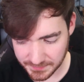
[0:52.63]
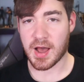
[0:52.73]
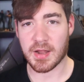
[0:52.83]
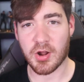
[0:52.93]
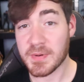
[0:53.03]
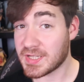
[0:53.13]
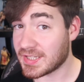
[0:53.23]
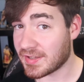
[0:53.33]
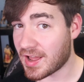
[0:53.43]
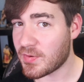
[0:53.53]
And opposite
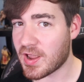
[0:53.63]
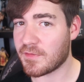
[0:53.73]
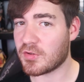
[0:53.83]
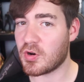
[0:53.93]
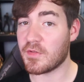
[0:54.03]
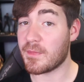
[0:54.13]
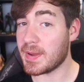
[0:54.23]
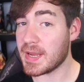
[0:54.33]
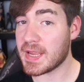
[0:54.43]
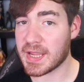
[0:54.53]
to that we have cover
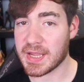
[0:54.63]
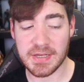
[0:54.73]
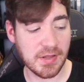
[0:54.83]
B here.